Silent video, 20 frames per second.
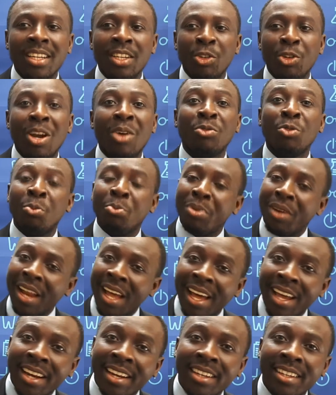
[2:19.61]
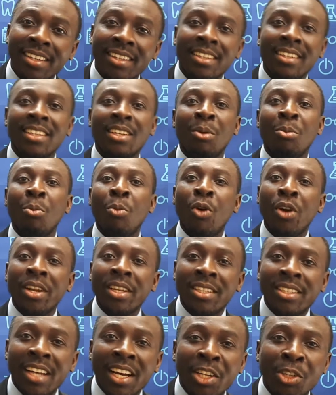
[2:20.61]
You have to plan,
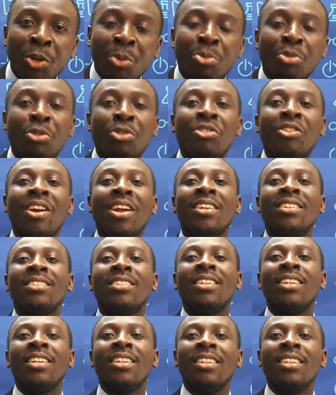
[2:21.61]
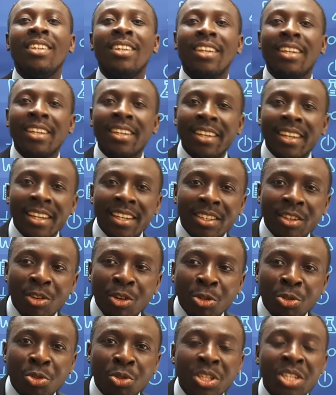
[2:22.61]
monitor your progress, and then
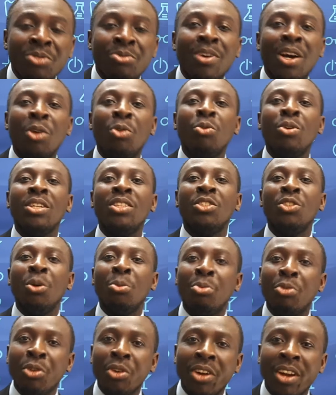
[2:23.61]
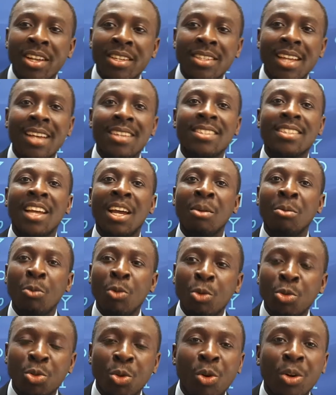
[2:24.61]
also evaluate your progress as time
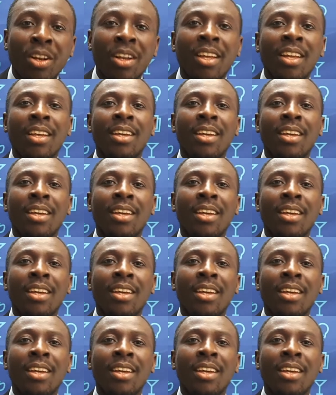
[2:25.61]
goes on.